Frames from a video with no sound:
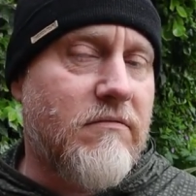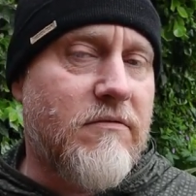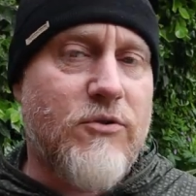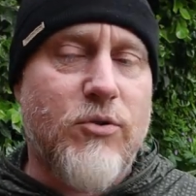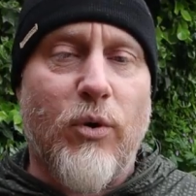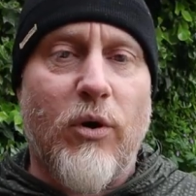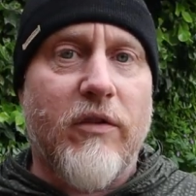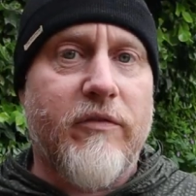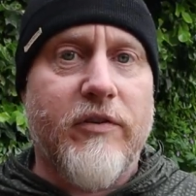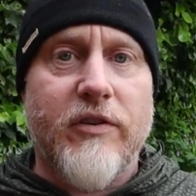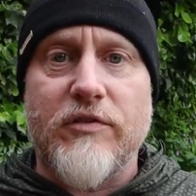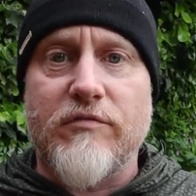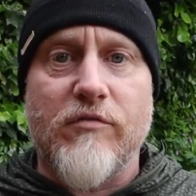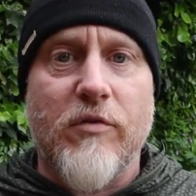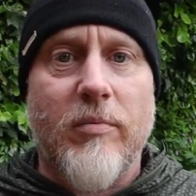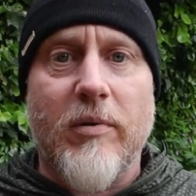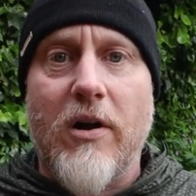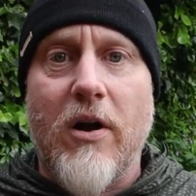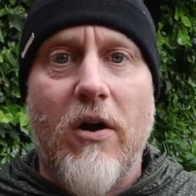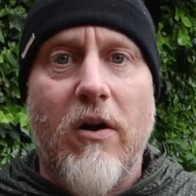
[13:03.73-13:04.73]
12-inch
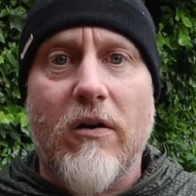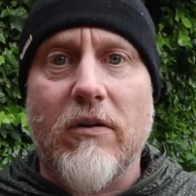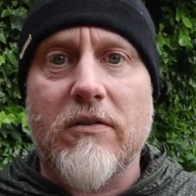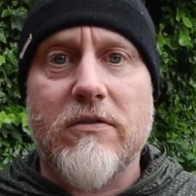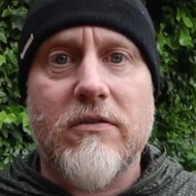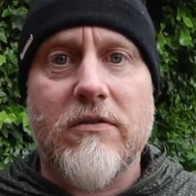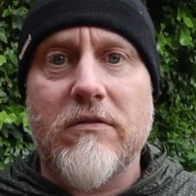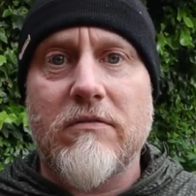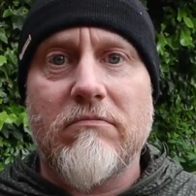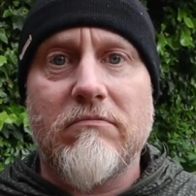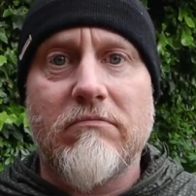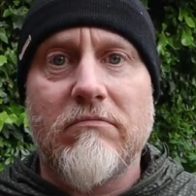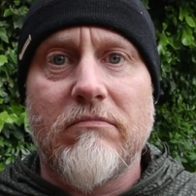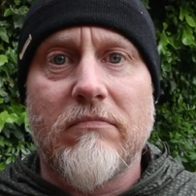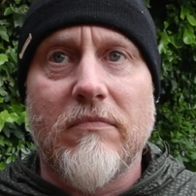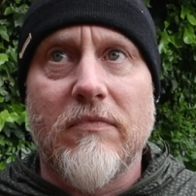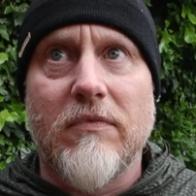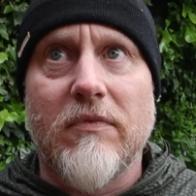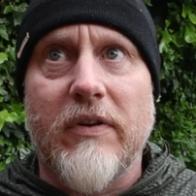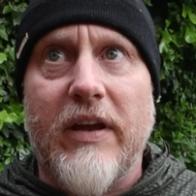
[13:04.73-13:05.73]
rubber cocks.
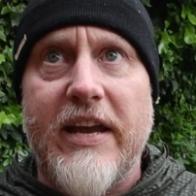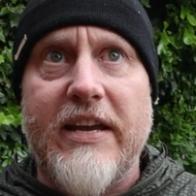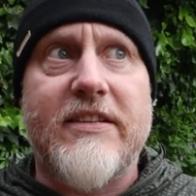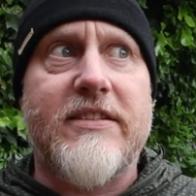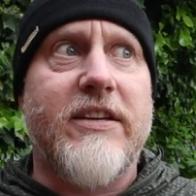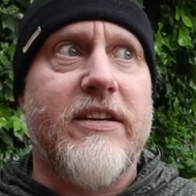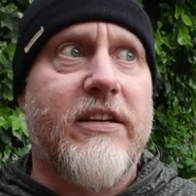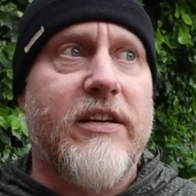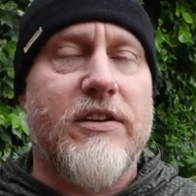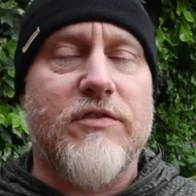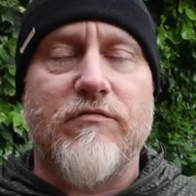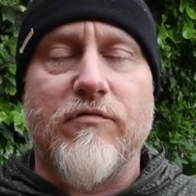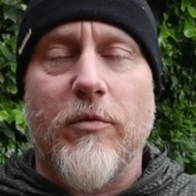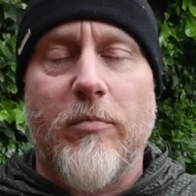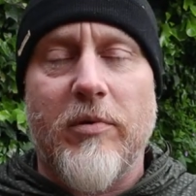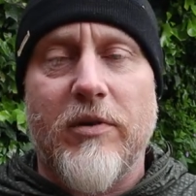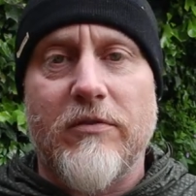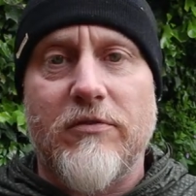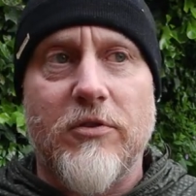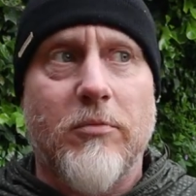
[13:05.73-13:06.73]
18-inch
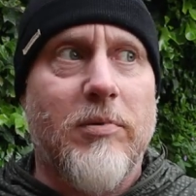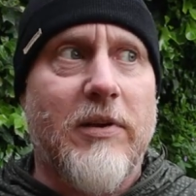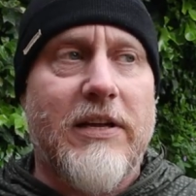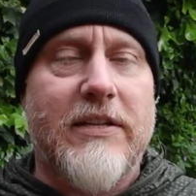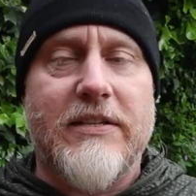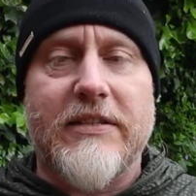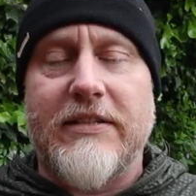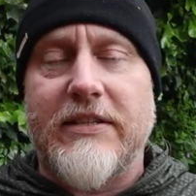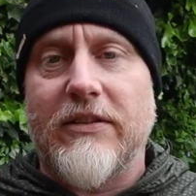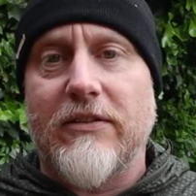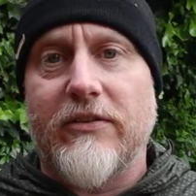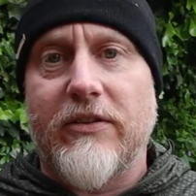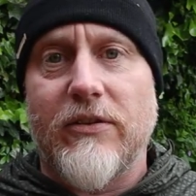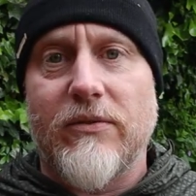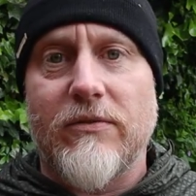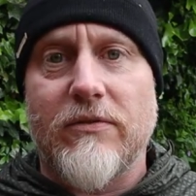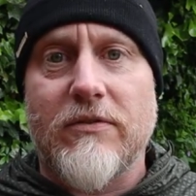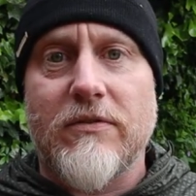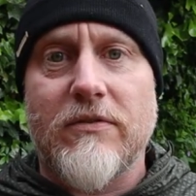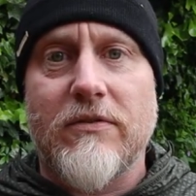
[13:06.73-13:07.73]
rubber double-ended
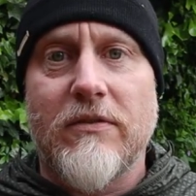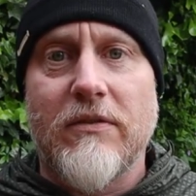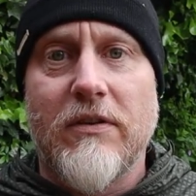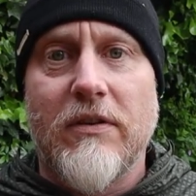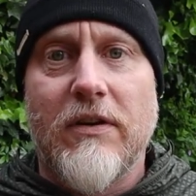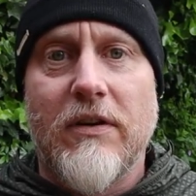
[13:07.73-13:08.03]
dildos.